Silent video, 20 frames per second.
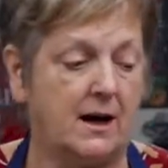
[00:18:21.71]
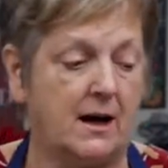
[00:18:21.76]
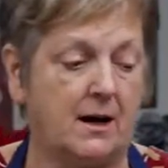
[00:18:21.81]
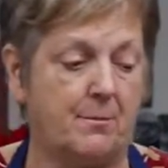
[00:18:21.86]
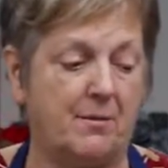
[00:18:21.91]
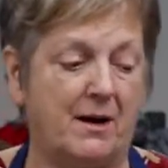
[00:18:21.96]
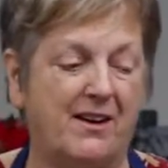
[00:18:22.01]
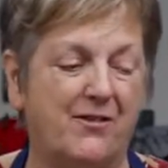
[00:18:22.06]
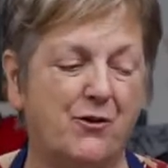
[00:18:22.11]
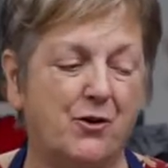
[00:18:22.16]

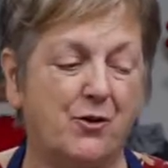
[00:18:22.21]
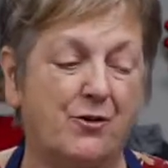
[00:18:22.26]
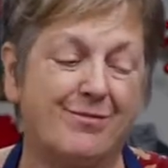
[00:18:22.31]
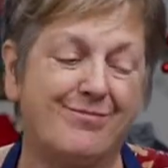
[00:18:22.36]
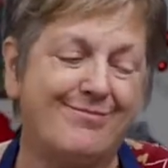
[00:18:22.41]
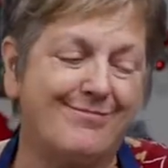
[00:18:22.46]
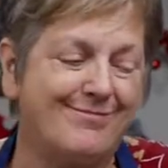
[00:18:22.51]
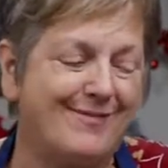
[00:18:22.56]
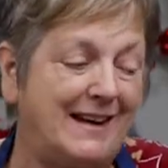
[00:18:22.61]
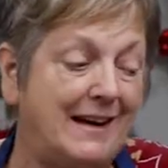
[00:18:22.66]
Um, if
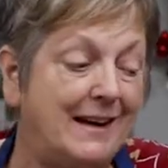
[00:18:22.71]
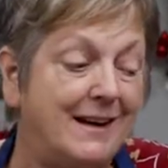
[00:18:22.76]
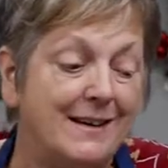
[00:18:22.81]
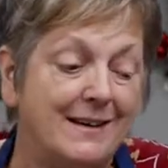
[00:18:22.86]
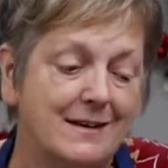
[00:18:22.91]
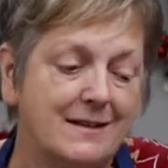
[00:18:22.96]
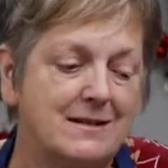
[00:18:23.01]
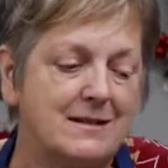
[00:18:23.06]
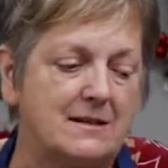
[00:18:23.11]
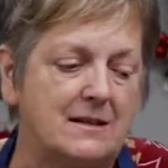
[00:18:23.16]
you're
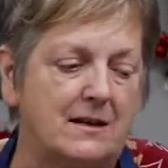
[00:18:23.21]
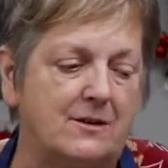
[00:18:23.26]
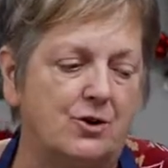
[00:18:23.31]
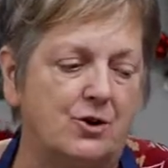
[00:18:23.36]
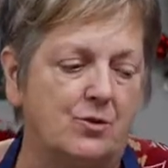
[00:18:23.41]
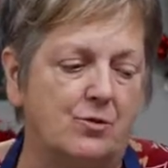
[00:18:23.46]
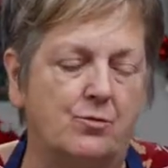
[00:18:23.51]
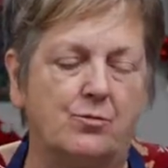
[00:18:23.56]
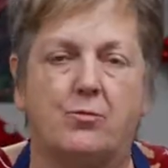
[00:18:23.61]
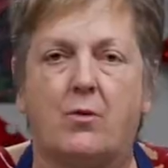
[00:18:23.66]
kids
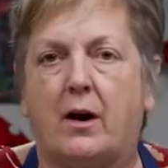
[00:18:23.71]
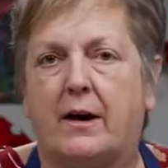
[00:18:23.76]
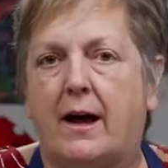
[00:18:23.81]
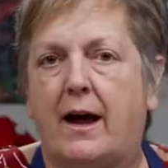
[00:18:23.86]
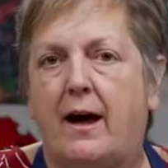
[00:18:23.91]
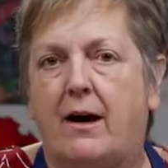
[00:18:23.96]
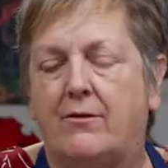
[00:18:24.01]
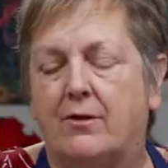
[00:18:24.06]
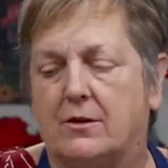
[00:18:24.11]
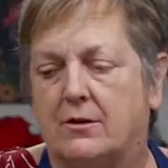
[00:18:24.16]
and you want
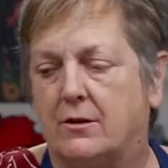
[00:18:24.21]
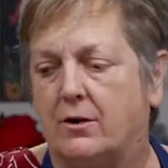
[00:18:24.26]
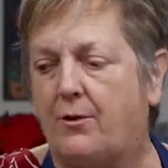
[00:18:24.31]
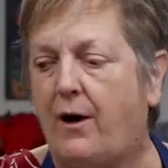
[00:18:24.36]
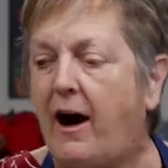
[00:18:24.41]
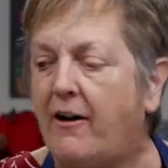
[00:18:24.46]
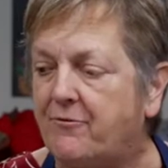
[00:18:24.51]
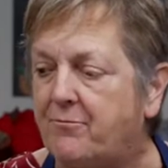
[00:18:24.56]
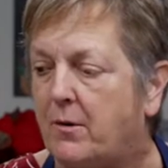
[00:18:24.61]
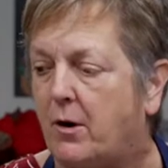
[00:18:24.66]
to have a little
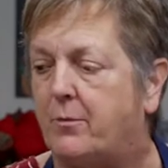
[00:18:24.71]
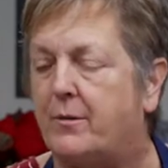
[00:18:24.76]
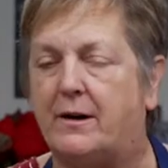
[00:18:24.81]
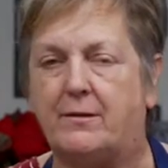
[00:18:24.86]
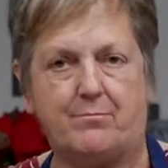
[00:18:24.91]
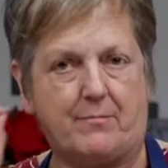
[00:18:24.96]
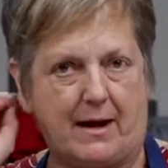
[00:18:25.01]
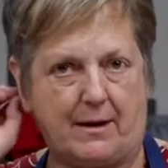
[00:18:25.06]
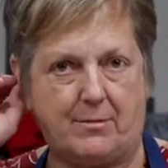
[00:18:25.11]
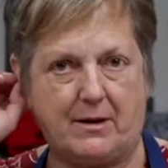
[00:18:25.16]
craft
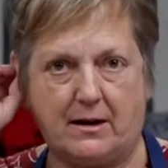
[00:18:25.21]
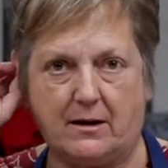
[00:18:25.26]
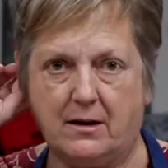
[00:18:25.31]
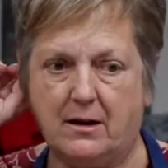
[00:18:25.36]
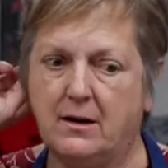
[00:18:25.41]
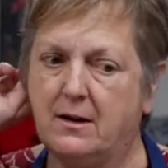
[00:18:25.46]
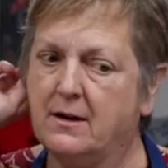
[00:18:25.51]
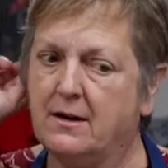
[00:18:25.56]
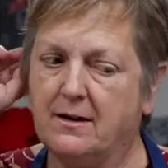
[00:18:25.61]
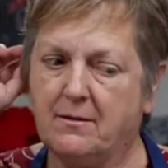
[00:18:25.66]
moment,
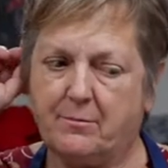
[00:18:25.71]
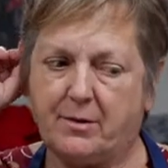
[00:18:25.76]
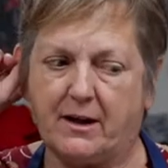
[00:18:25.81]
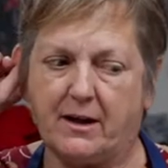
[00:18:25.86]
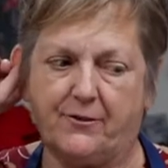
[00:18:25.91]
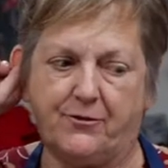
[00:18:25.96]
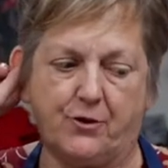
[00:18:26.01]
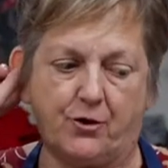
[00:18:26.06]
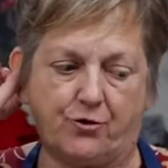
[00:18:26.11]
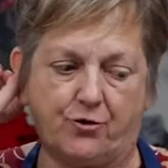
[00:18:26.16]
maybe,
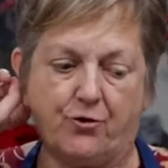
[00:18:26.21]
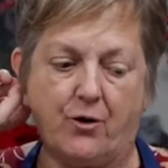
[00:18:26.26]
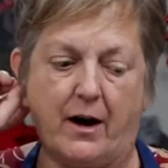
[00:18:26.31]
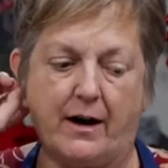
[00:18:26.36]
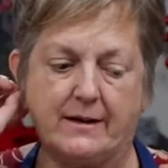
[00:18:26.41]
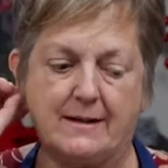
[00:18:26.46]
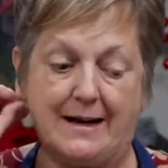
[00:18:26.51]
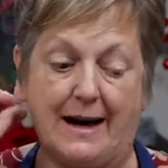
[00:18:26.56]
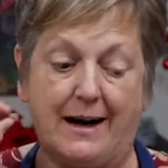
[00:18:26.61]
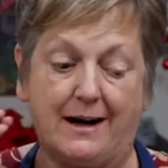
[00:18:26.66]
but if you're
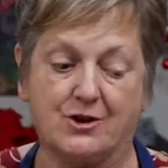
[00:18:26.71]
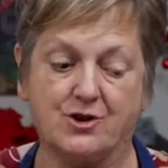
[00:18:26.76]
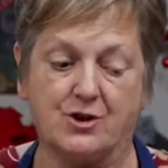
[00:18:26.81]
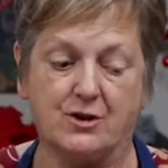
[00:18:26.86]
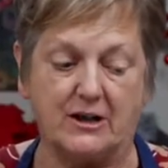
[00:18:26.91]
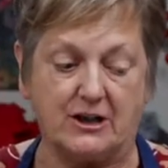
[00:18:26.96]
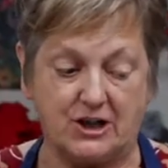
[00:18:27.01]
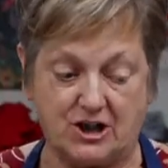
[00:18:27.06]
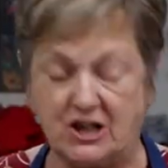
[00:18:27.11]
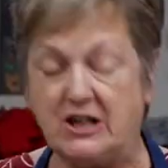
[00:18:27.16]
trying to
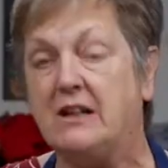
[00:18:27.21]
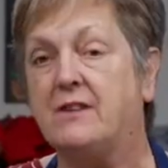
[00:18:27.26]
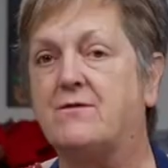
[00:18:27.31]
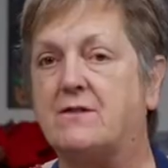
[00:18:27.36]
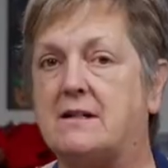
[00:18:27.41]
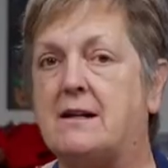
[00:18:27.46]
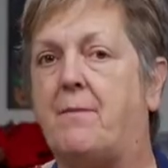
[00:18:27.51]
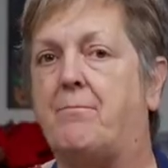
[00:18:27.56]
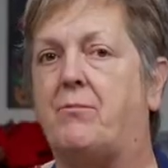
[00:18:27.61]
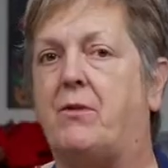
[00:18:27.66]
actually
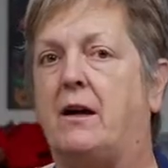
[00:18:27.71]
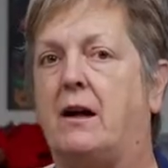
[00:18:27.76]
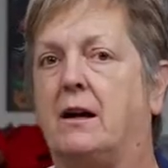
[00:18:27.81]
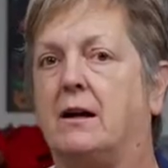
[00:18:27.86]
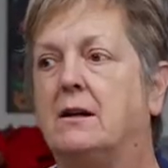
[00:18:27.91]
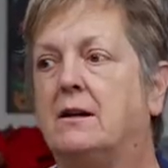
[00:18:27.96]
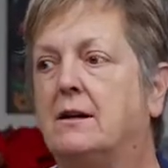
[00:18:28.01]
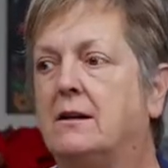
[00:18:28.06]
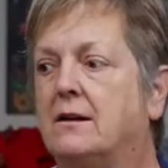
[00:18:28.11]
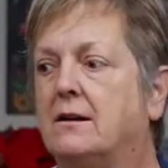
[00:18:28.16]
achieve
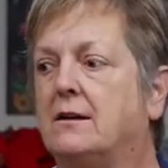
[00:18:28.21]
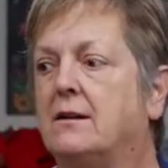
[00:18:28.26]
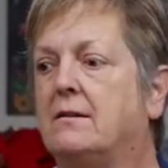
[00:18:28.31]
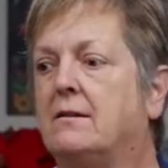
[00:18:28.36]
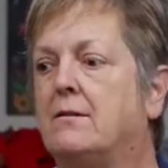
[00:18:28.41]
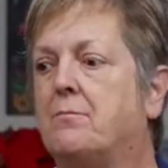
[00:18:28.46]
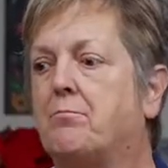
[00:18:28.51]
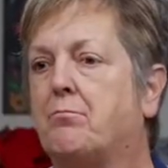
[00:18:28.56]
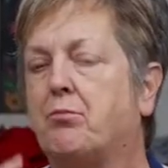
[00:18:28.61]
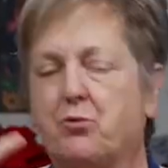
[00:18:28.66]
something
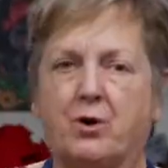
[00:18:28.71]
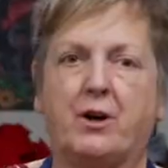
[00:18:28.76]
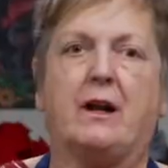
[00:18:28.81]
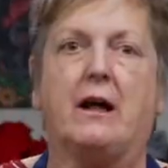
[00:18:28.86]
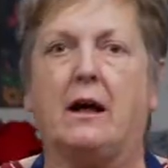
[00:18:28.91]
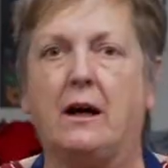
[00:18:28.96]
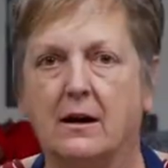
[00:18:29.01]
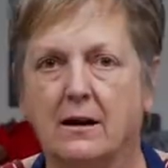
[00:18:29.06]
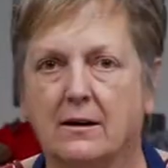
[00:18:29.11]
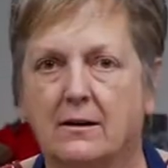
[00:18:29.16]

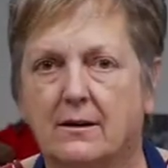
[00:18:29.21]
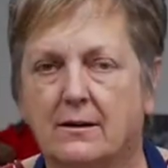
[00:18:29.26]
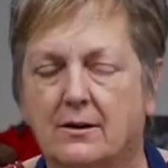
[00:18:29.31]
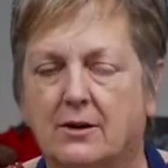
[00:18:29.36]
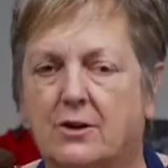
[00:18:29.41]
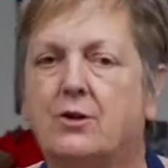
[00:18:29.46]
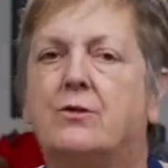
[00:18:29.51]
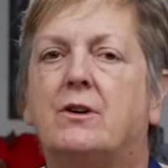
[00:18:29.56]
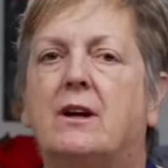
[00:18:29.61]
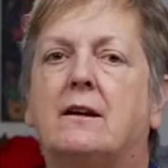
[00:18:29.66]
pretty,
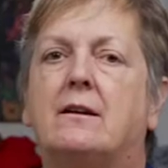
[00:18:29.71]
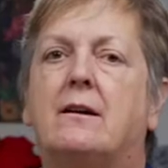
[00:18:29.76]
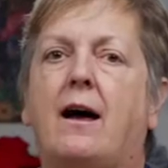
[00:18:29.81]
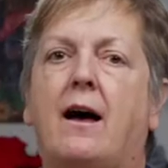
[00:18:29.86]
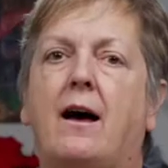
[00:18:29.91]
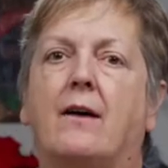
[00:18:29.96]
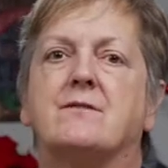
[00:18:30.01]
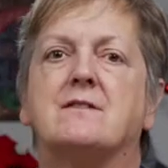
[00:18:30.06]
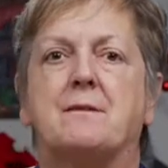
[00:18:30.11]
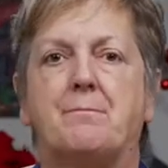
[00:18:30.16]
you need to
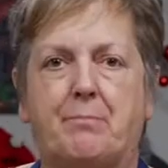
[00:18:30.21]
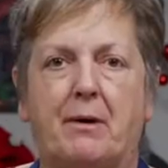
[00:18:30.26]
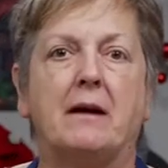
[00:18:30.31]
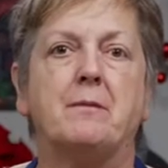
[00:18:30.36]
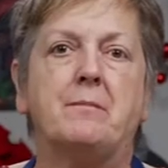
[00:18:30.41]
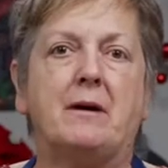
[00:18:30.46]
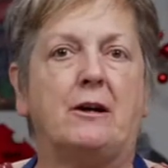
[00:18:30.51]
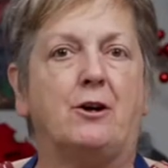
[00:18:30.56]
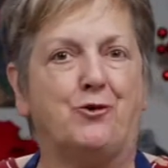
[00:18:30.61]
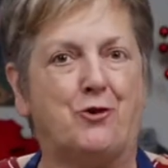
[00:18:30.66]
have some
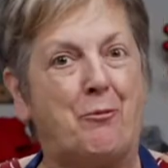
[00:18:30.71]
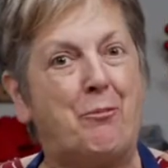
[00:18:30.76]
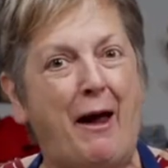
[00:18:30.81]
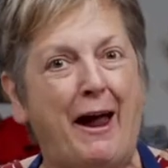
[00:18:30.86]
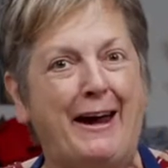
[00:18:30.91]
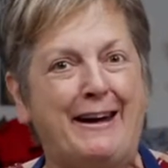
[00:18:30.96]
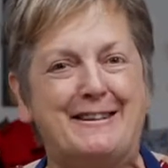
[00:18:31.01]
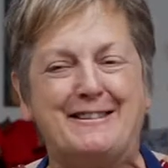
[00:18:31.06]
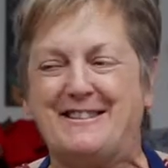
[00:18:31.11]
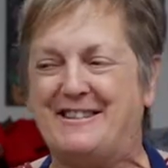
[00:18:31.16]
pigment in your
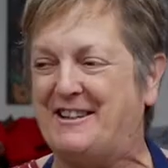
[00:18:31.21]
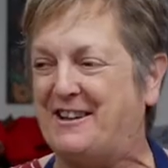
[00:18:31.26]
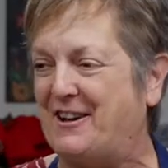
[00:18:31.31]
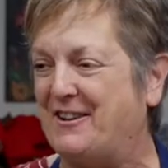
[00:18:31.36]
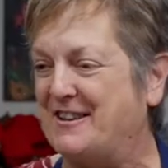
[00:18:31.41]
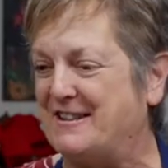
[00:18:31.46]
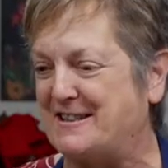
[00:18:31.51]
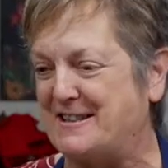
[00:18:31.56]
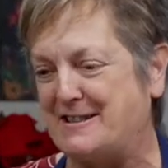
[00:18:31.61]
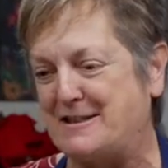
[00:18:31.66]
paint. You
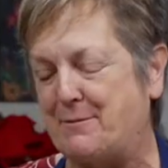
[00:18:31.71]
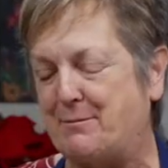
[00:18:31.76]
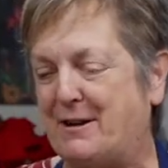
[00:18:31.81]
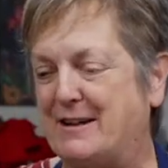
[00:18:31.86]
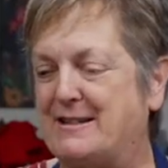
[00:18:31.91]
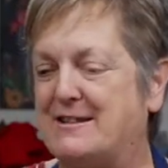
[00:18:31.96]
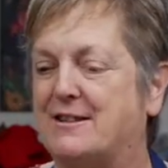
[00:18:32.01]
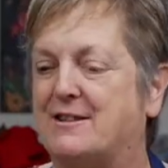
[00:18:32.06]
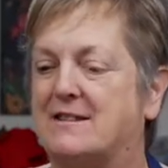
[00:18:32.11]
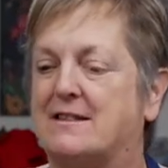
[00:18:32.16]
know, mm -hmm. this is a
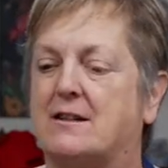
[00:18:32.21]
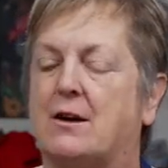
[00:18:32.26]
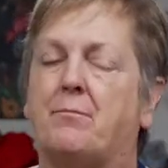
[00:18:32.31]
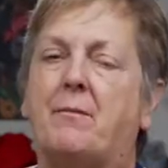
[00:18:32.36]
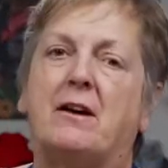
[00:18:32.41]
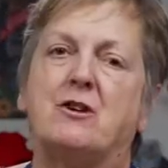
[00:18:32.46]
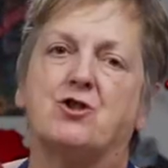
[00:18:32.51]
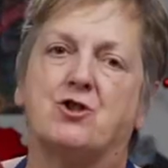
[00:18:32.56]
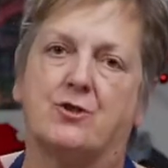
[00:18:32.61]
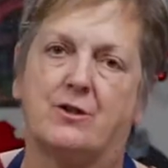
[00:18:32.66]
big deal. So
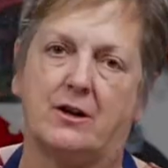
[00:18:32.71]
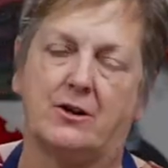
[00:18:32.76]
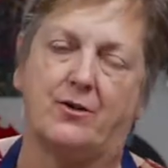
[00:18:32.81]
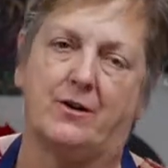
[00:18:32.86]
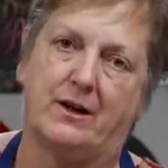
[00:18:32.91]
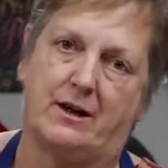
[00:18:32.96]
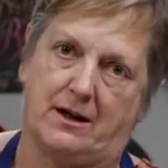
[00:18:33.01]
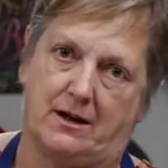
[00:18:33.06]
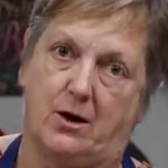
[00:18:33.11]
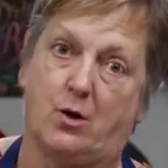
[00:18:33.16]
make sure that
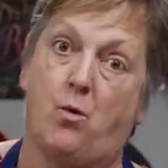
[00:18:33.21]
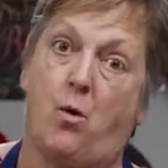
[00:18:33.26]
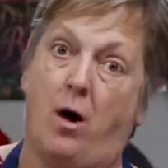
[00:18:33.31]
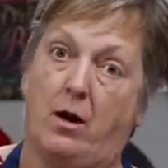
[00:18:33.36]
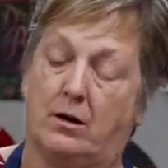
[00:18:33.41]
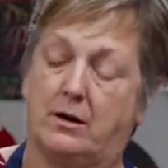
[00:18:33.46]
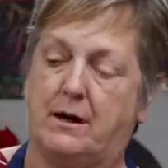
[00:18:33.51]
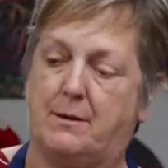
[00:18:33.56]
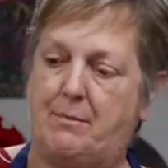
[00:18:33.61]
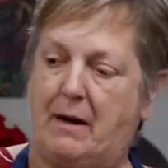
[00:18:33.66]
you're getting a
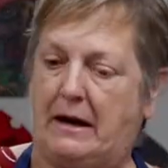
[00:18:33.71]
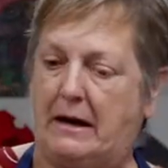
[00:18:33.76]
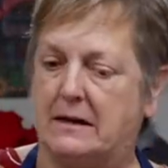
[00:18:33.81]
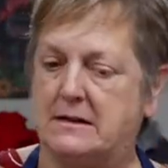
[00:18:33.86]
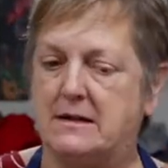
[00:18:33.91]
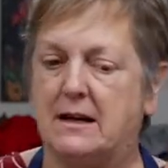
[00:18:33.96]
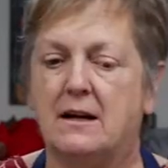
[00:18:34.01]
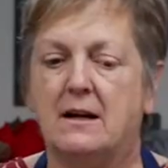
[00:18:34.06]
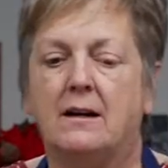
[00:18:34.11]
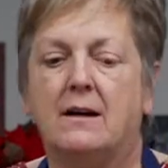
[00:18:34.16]
quality
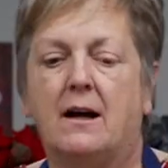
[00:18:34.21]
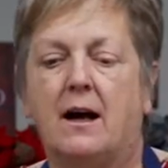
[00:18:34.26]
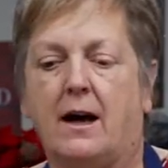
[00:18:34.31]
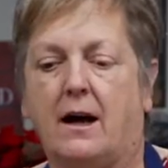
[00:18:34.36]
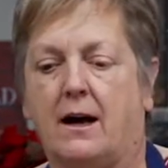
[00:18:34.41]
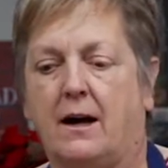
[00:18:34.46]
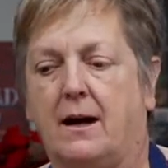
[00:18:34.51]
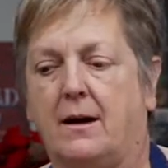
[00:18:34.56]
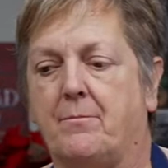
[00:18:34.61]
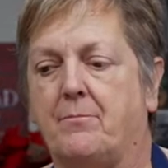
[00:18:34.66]
paint,
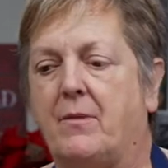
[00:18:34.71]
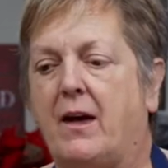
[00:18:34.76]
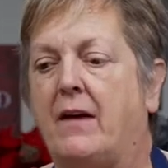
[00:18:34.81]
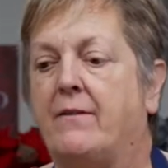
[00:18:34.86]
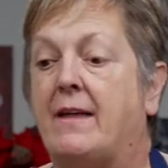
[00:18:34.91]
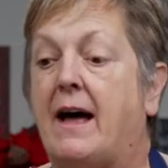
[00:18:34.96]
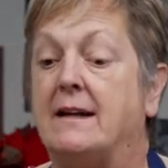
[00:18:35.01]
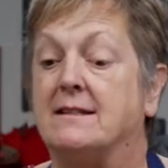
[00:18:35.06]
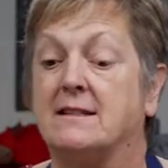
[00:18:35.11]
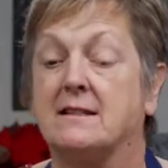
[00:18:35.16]
um,
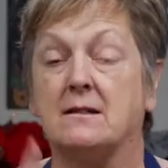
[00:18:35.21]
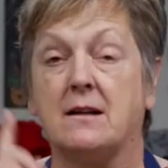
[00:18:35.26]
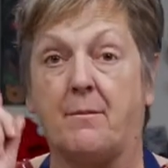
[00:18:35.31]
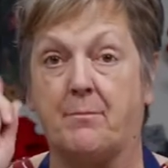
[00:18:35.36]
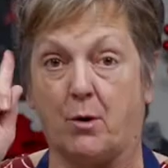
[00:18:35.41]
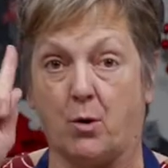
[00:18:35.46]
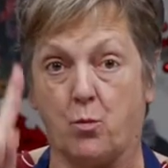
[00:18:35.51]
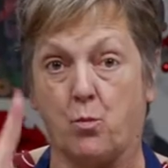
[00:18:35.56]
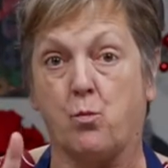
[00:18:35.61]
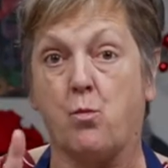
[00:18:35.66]
and that's
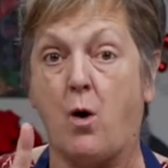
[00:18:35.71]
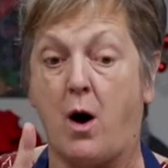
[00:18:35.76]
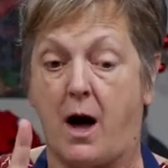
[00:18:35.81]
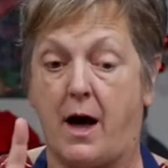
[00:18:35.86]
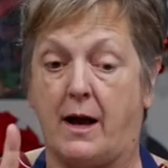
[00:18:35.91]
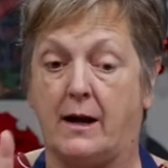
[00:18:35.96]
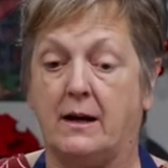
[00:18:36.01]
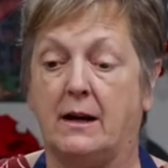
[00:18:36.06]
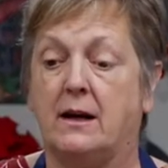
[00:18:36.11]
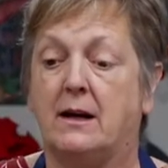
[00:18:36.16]
number
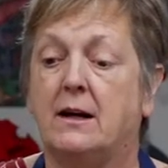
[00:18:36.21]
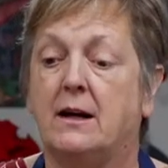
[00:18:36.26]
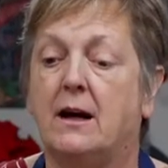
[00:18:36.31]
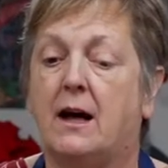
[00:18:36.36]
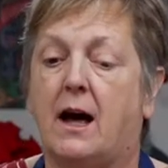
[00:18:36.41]
one.